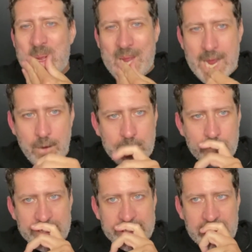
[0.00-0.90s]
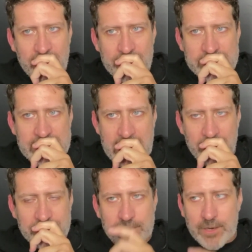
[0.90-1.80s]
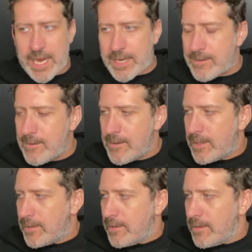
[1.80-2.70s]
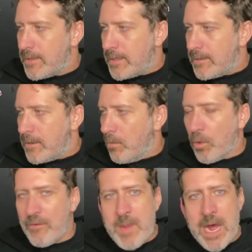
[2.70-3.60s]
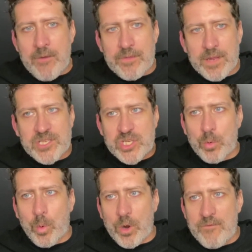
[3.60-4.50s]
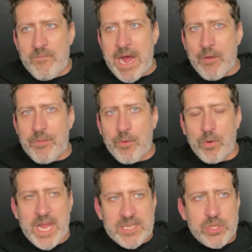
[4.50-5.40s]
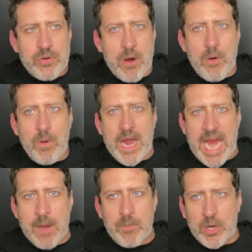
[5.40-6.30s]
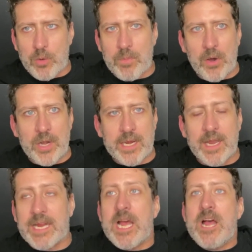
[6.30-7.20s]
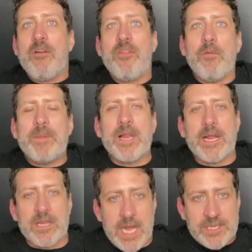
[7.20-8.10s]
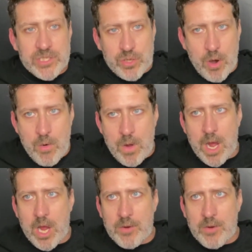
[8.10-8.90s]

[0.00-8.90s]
how can we sell this house? And they're like, word of mouth. Let's do word of mouth, or let's throw a hamburger party. Like, they'll be like, let's throw a